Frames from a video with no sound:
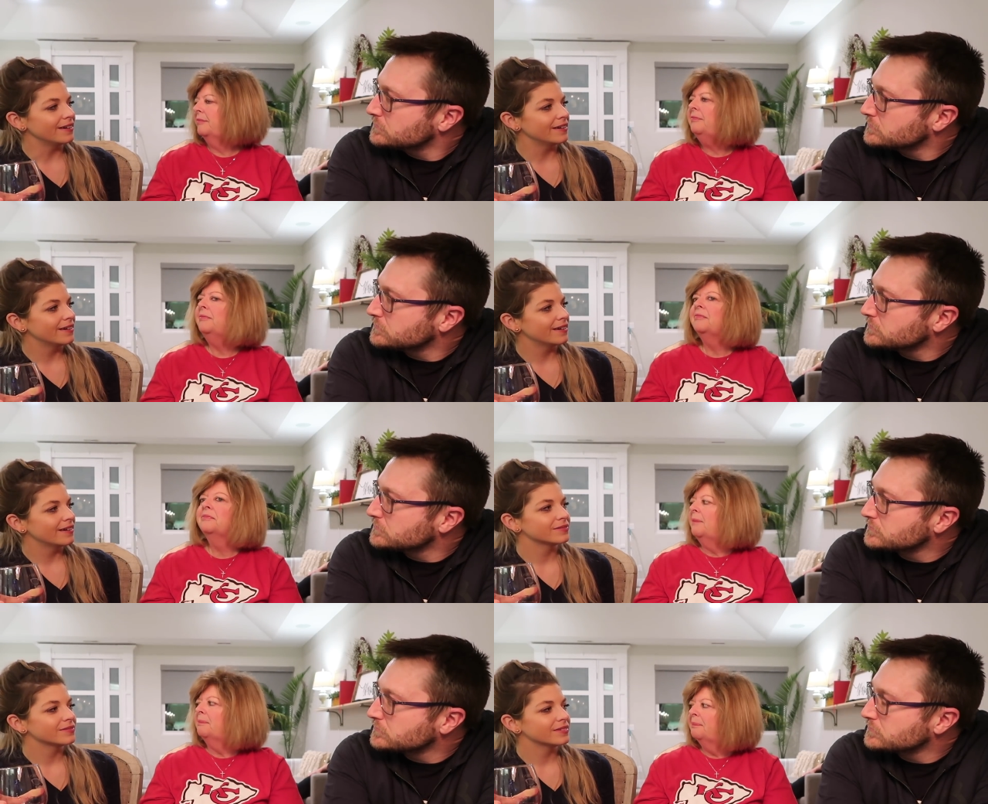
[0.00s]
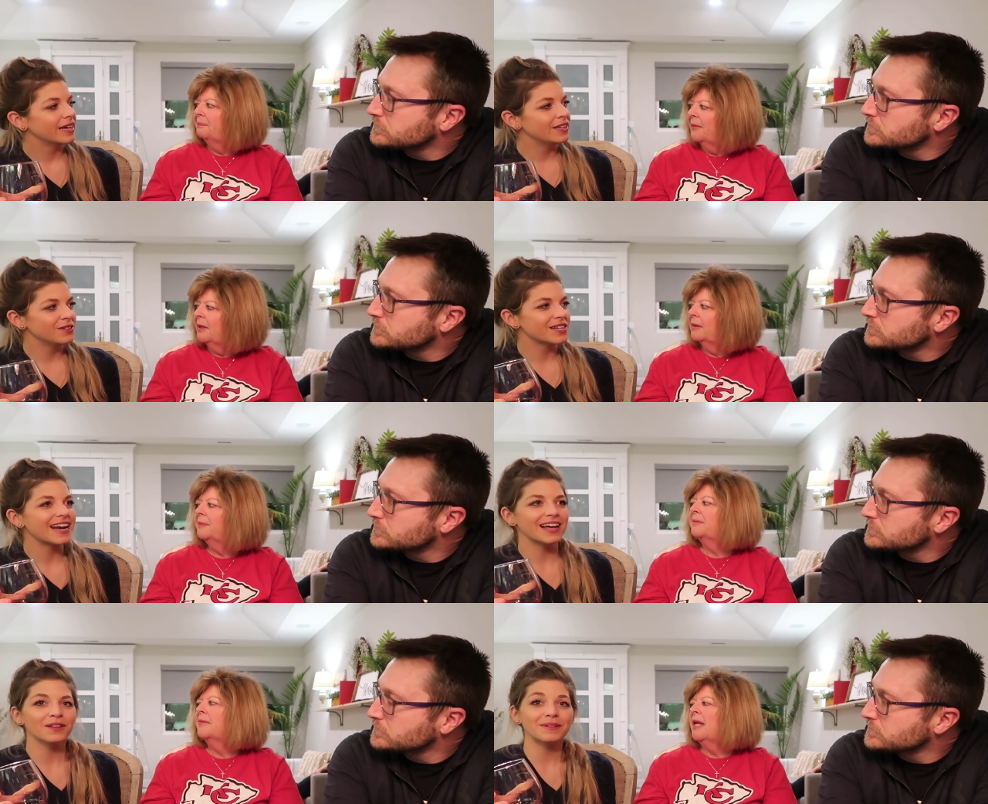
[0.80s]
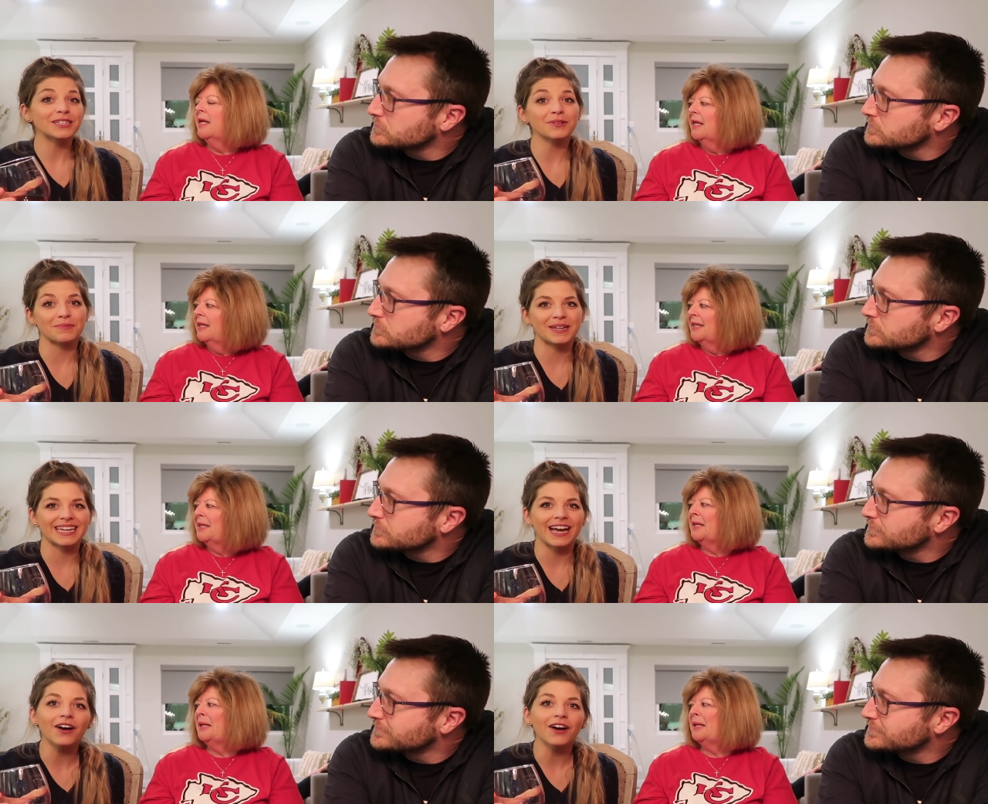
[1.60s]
Speaker 1: Mm-hmm. Yep. And you taught elementary PE.